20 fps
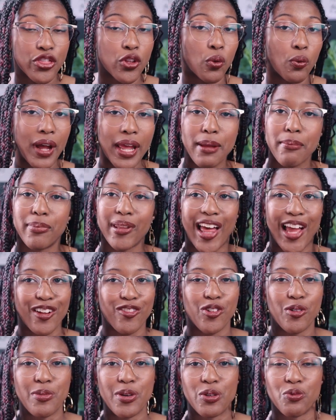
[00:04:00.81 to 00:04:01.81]
the way Black
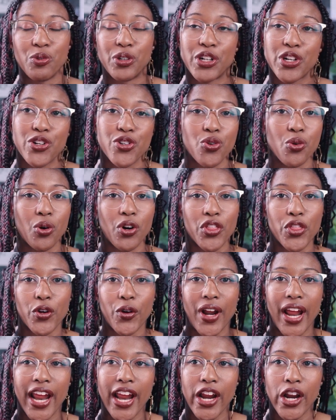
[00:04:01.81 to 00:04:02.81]
women would adorn their
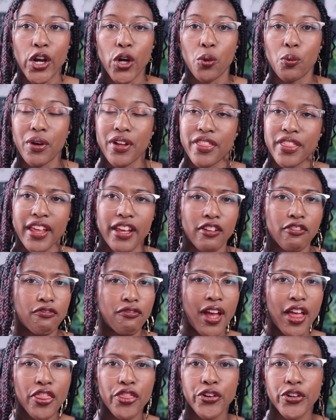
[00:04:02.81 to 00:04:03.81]
hair with like
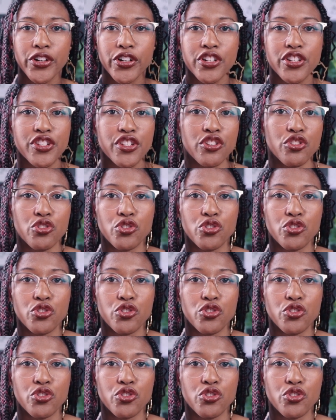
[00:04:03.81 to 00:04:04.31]
feathers and